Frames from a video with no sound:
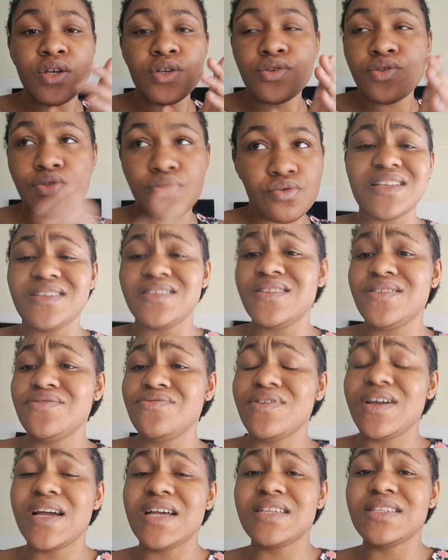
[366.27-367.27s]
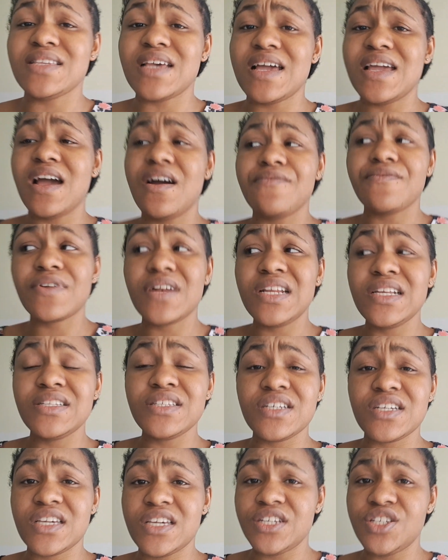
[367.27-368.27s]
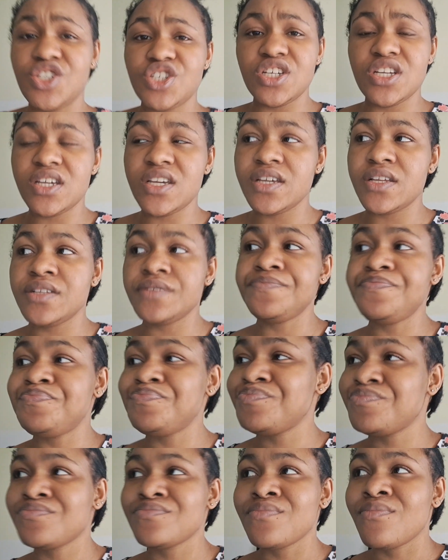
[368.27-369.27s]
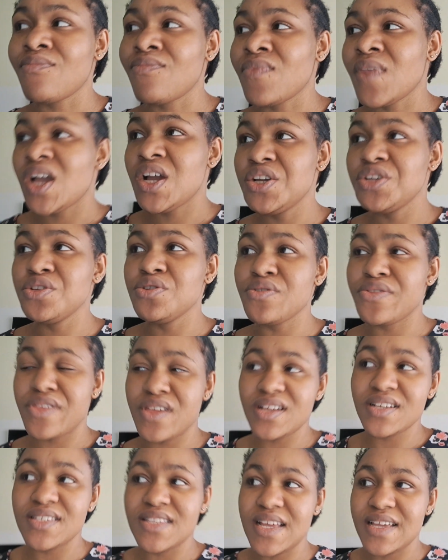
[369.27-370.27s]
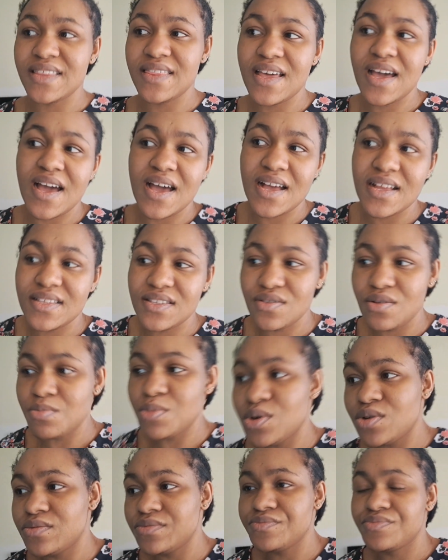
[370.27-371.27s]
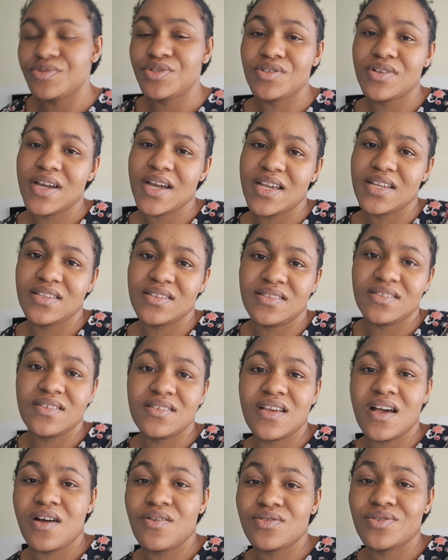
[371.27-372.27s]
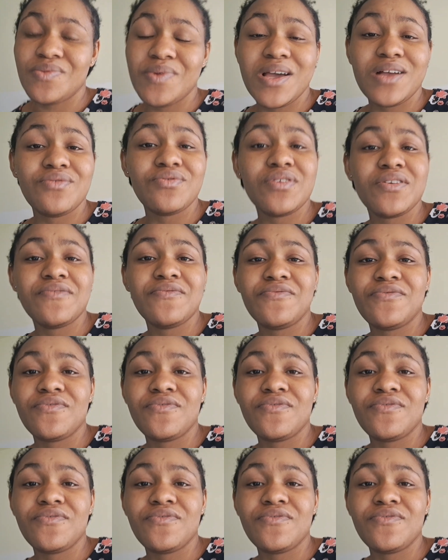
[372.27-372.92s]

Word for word: So that is it, you guys. I have cleaned the kitchen, you know, things like that. Someone, you guys, this house, we are looking